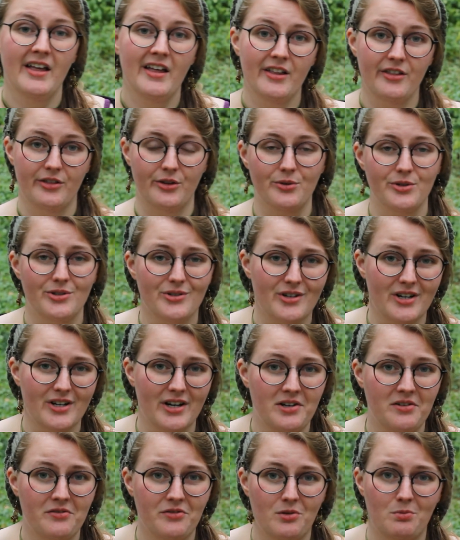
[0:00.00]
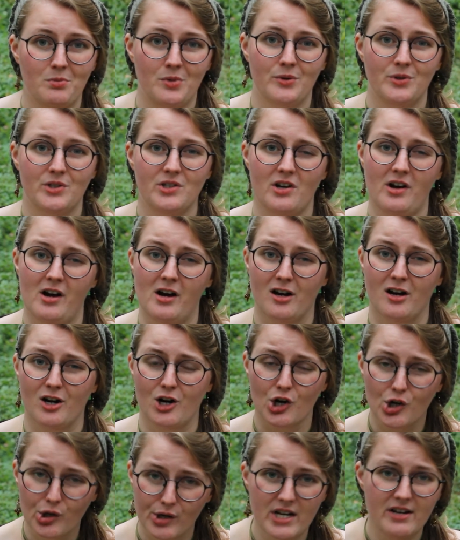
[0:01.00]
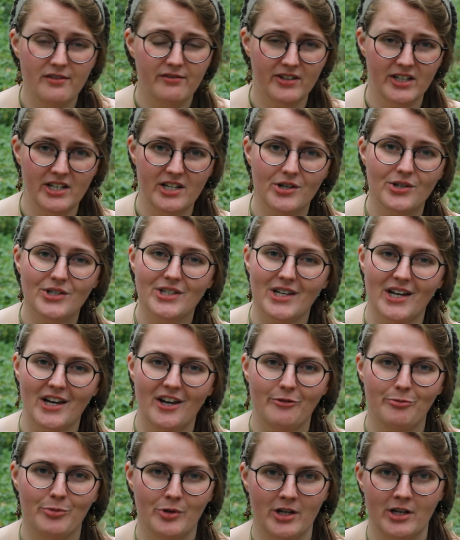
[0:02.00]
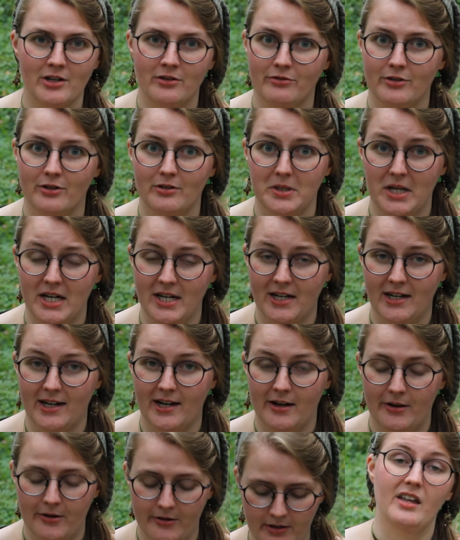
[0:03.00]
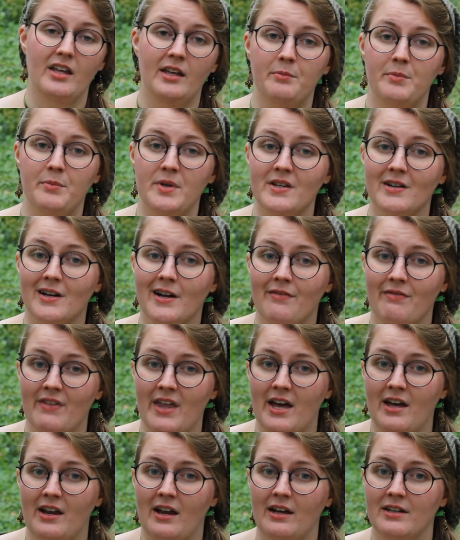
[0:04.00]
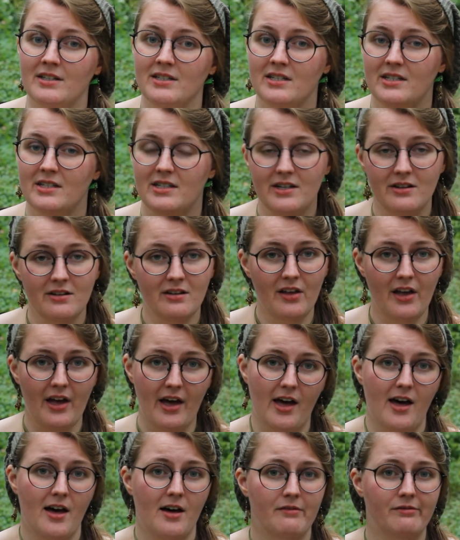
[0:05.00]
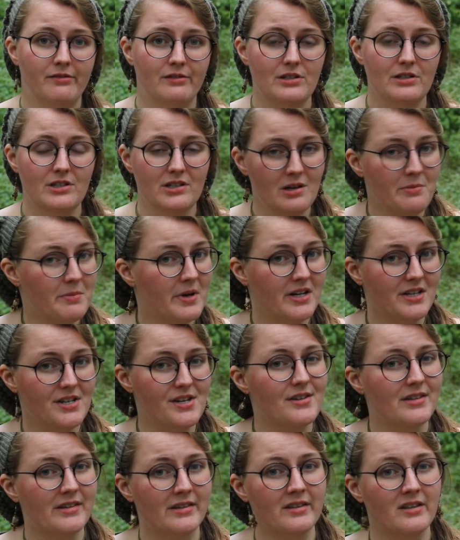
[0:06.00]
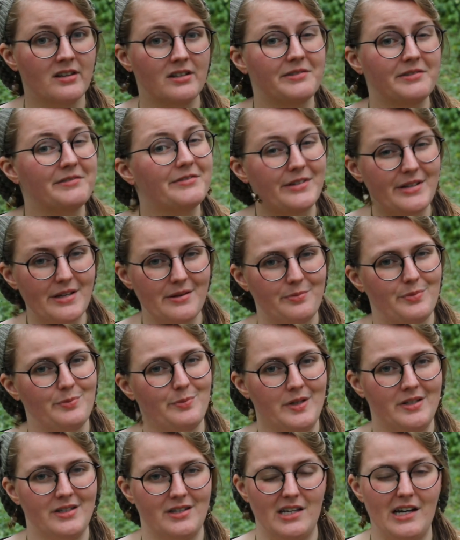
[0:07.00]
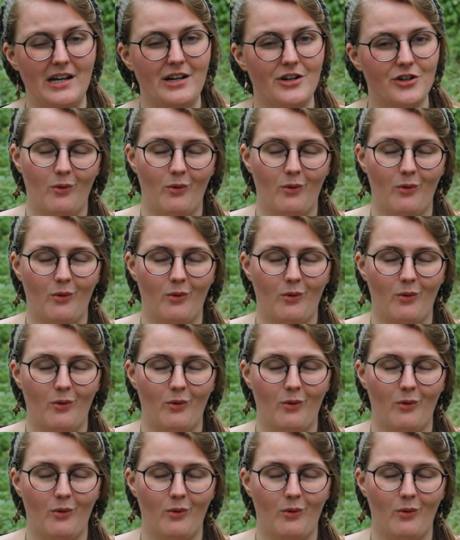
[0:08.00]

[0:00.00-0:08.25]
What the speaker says: Those are kind of the most concrete videos I have planned for right now, and beyond that I still have some ideas in the development stage.